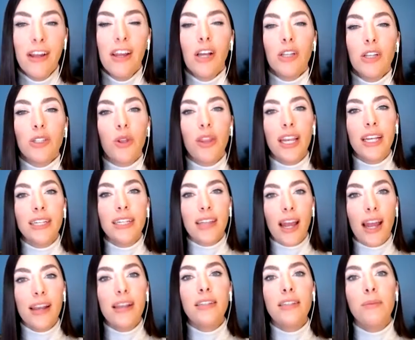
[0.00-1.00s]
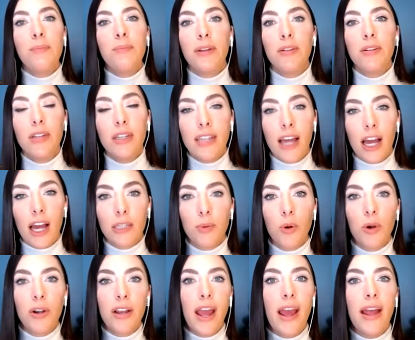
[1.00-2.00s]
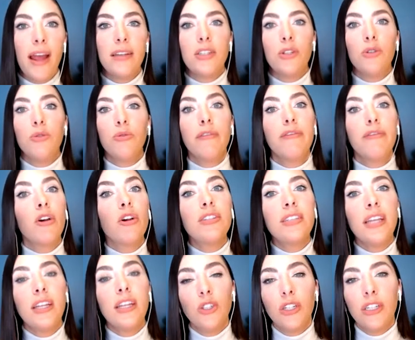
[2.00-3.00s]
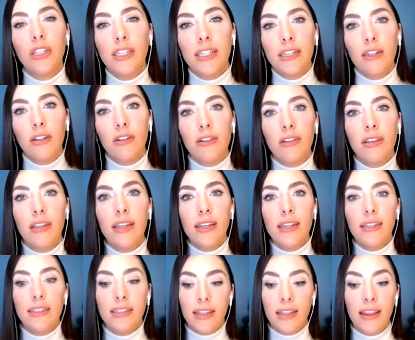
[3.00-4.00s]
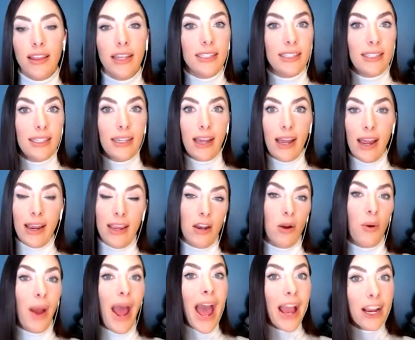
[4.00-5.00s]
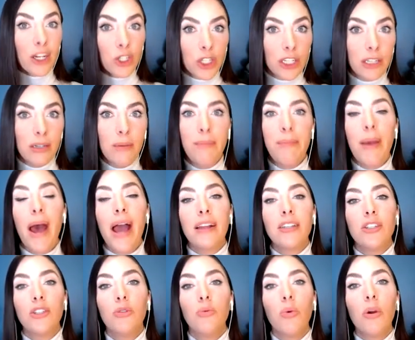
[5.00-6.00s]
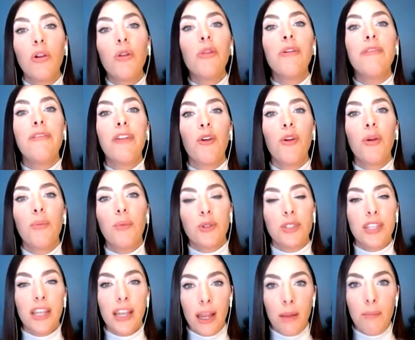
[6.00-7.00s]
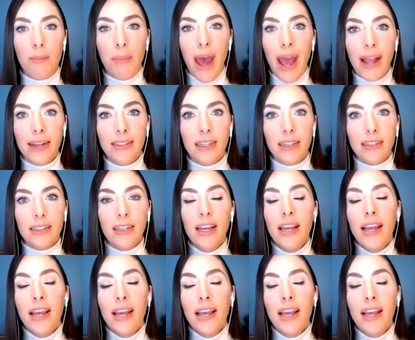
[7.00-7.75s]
So they decided to build a dashboard and to reverse engineer these this you know action back to what are the variables that impact it.